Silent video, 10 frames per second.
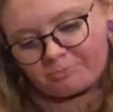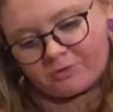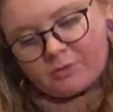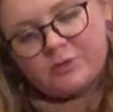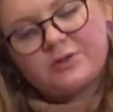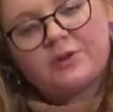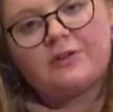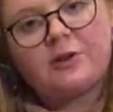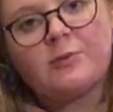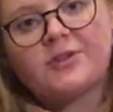We'll do it
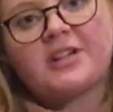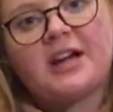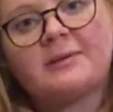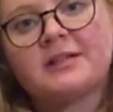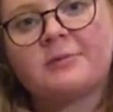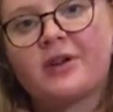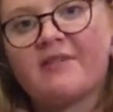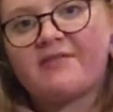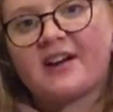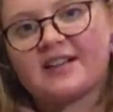a few more times and then we'll
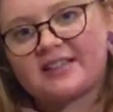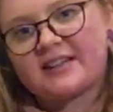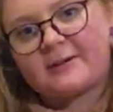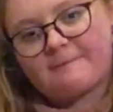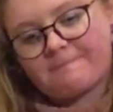get faster.